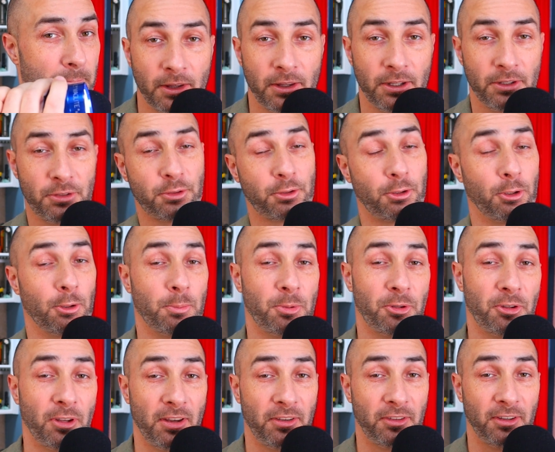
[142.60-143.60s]
This group
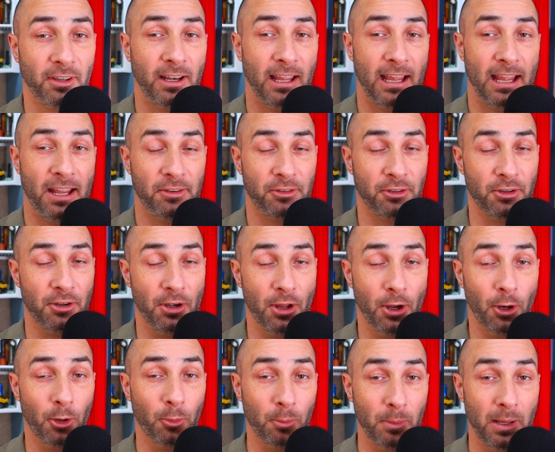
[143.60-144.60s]
says it has
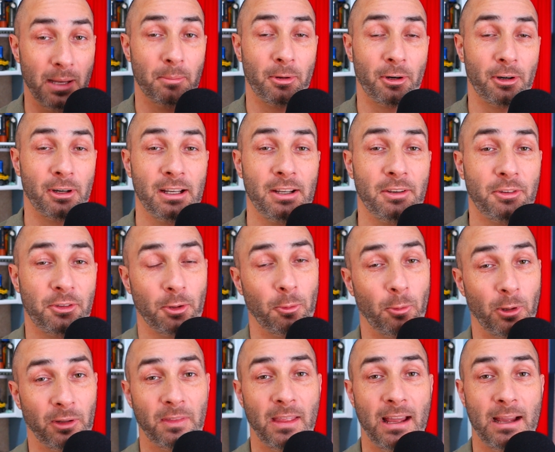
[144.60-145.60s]
no memory, so
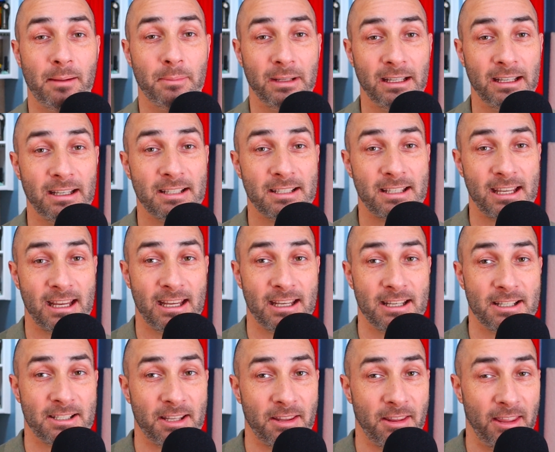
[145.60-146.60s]
what that means
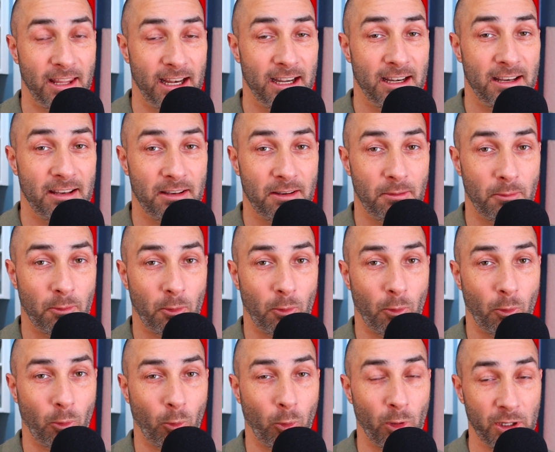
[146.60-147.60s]
is that
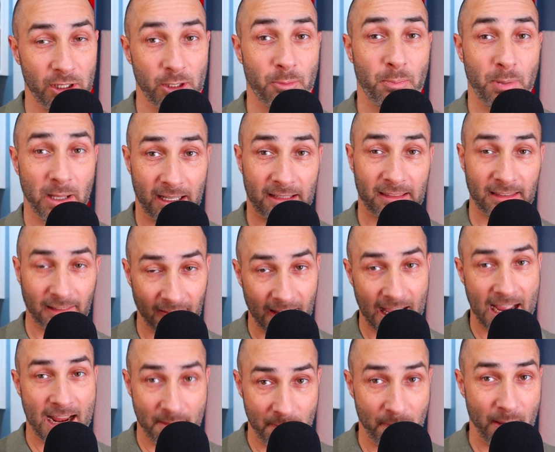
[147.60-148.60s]
when you pick the
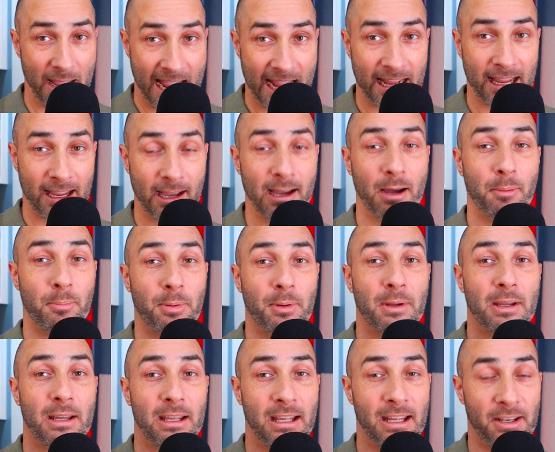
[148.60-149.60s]
light back up,
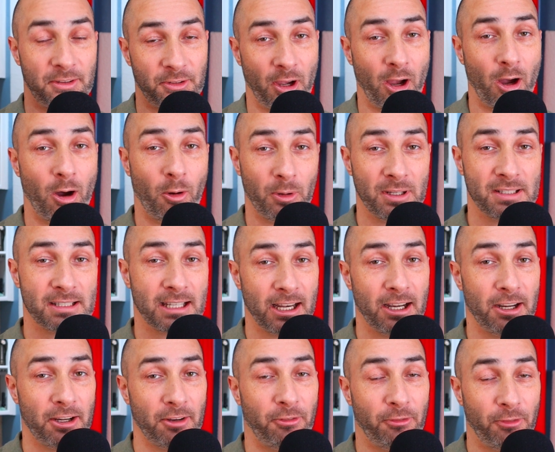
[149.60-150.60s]
it's always
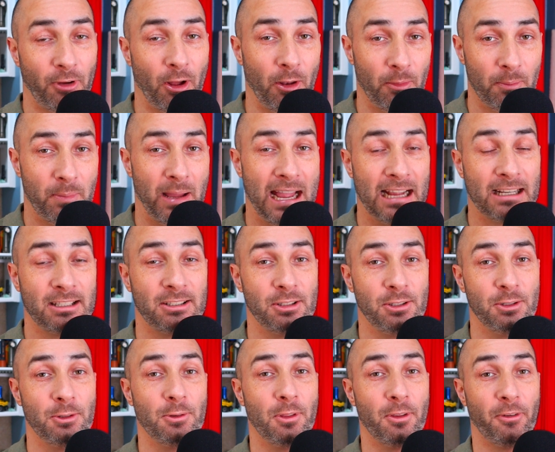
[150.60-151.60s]
going to default back
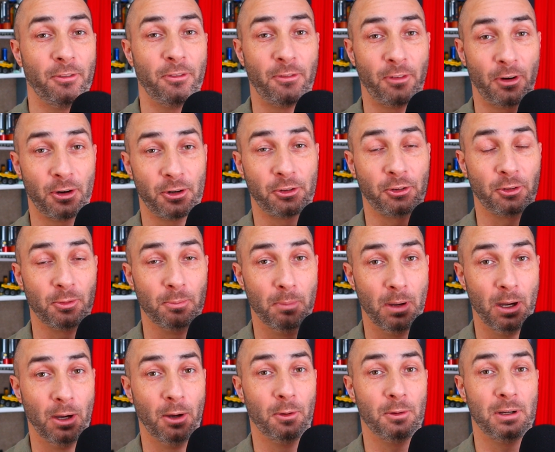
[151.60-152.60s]
to the first
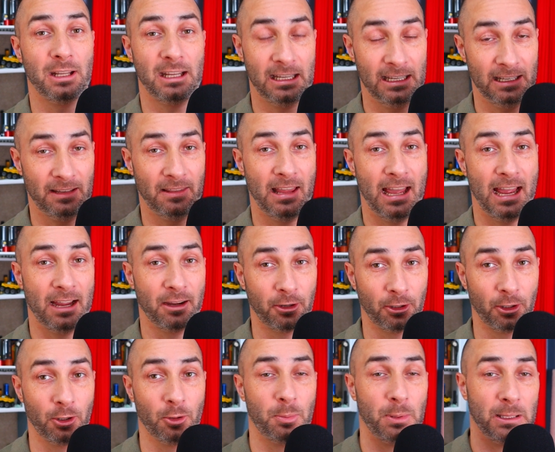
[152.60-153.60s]
mode in that
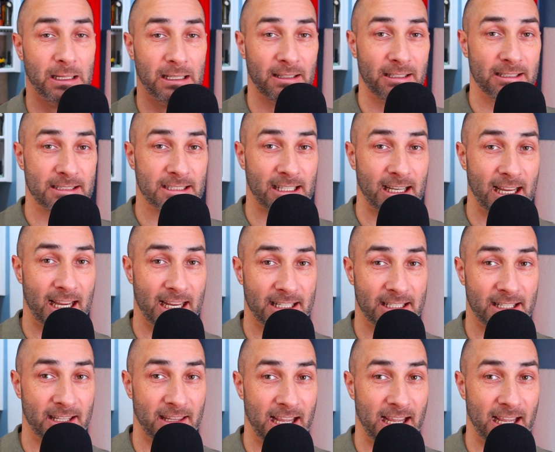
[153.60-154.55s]
group. In this case,